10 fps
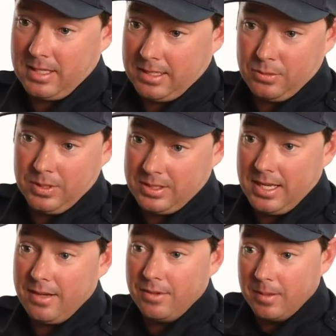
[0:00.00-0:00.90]
what
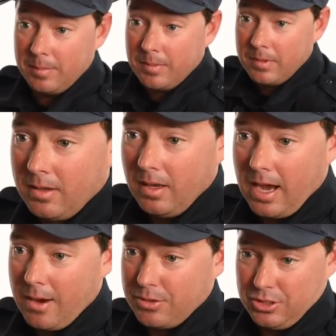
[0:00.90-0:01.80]
saved him.
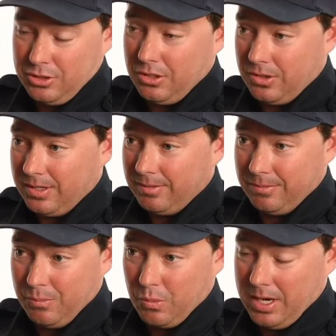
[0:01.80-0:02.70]
I was just doing
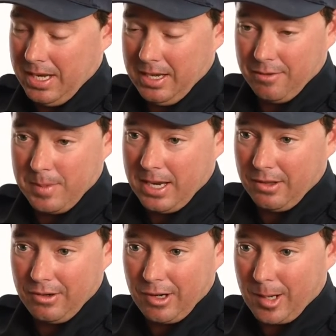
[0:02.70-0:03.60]
what any of my
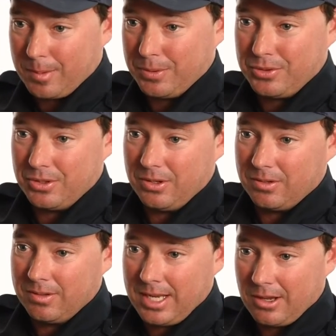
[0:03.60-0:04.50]
other Harbor Patrol
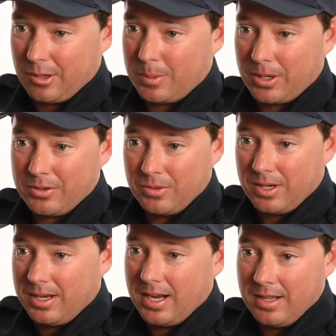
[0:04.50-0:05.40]
counterparts would
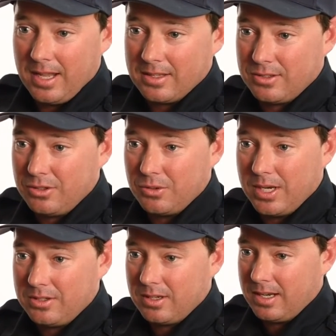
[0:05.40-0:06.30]
have done in that
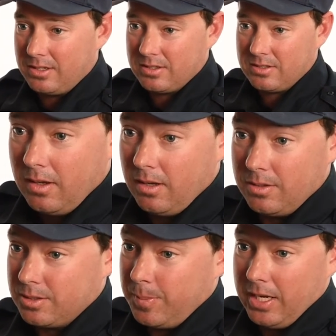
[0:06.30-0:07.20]
situation. It was
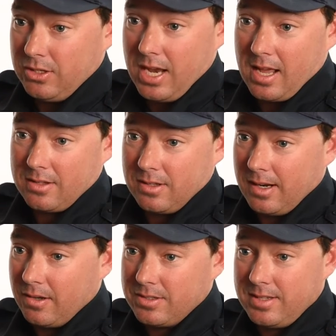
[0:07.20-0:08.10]
just by chance that
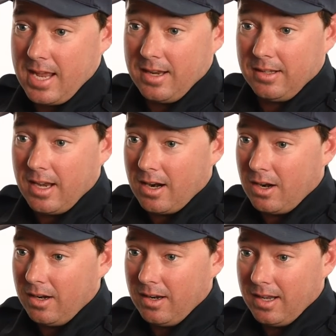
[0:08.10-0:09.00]
I was standing
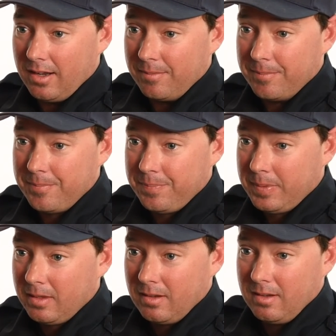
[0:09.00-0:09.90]
there and
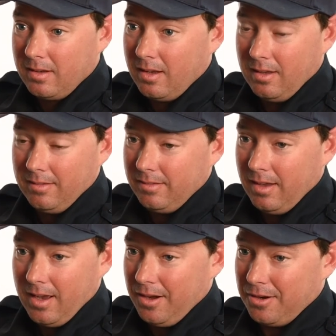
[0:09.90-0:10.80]

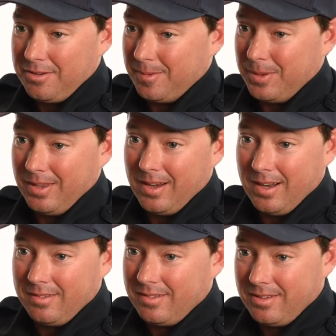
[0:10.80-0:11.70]
I heard something that
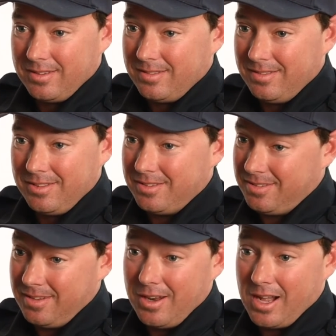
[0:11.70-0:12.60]
I just
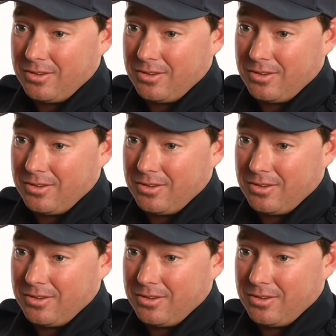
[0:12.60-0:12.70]
did not